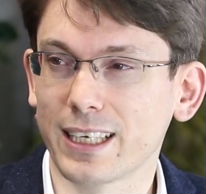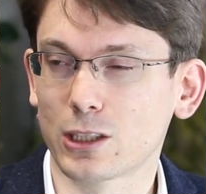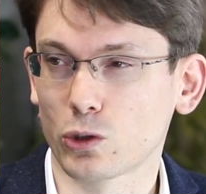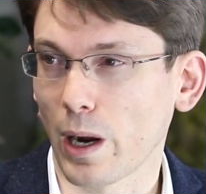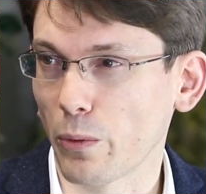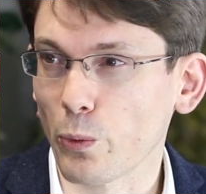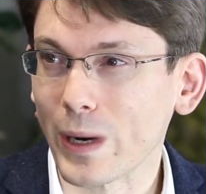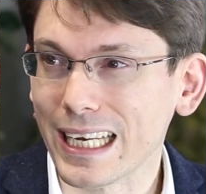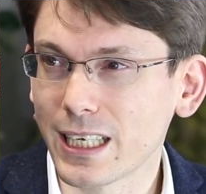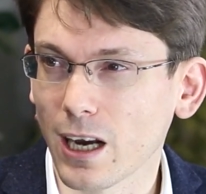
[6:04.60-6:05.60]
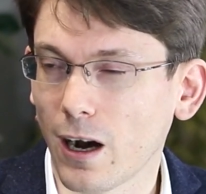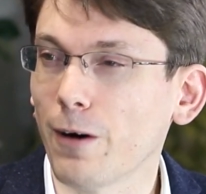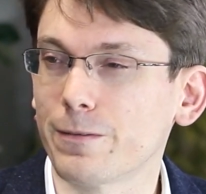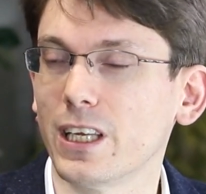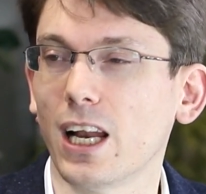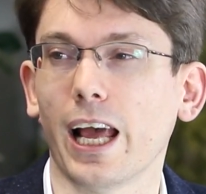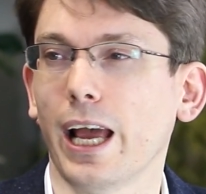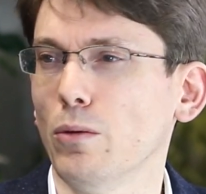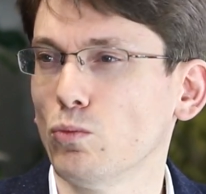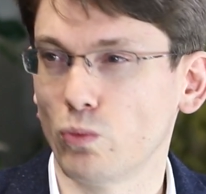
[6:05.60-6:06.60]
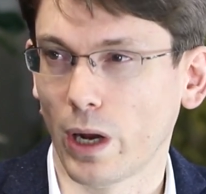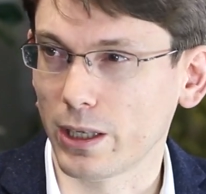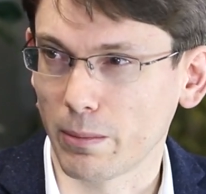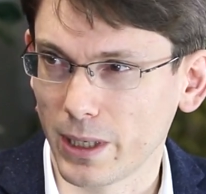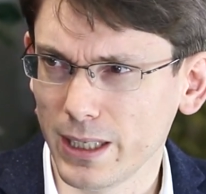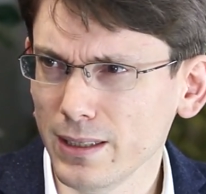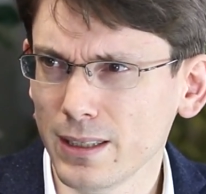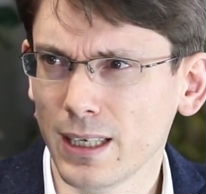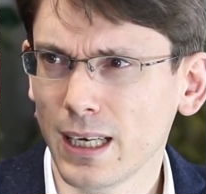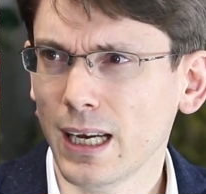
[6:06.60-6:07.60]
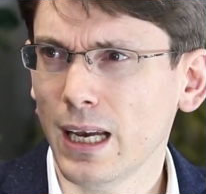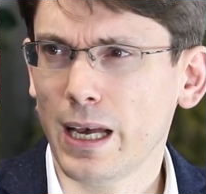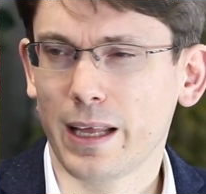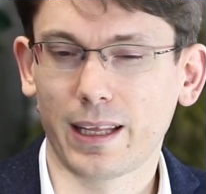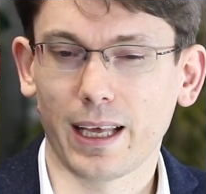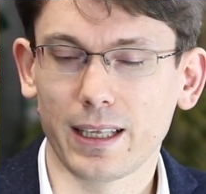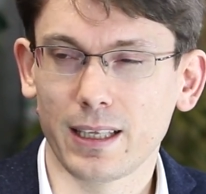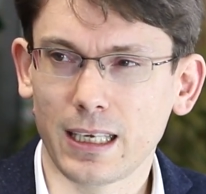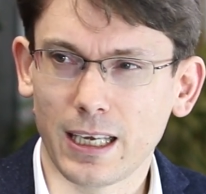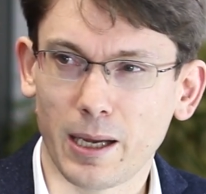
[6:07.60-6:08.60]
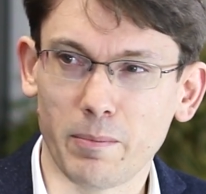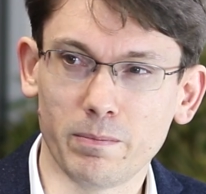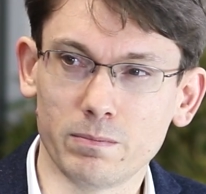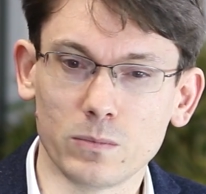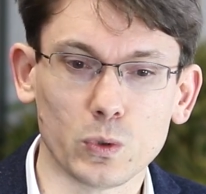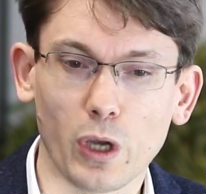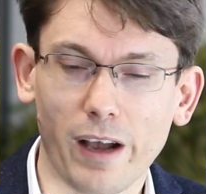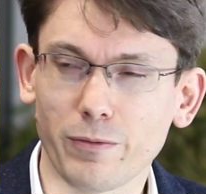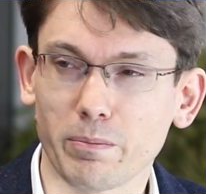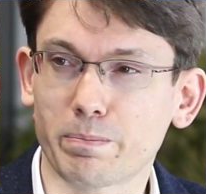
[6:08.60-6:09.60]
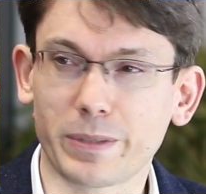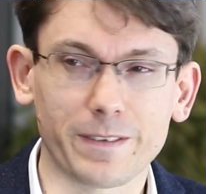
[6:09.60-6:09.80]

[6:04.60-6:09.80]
extra week of delay randomly. Then you have,